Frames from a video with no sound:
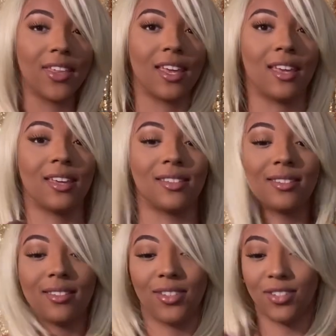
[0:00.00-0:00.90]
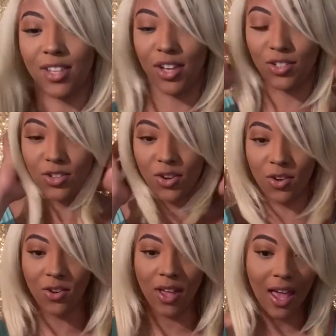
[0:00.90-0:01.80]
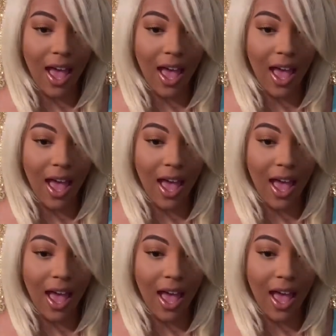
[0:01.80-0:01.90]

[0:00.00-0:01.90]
this. Sensationnel.